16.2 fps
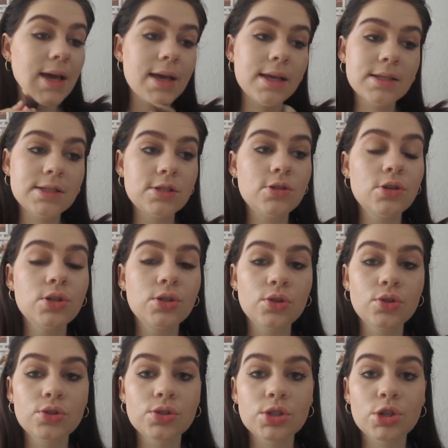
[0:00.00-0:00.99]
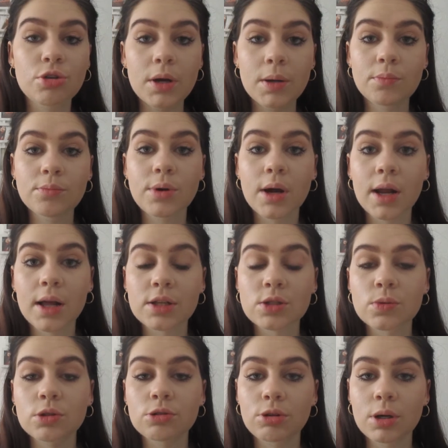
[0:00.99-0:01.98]
is to use cream
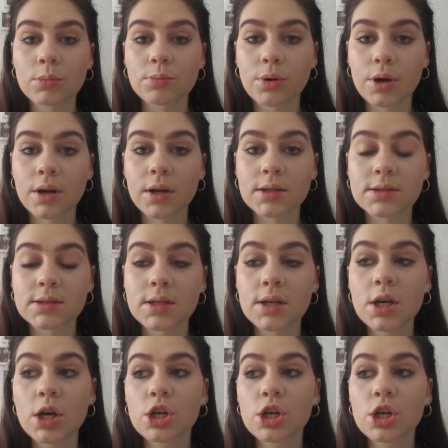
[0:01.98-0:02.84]
products with cream products.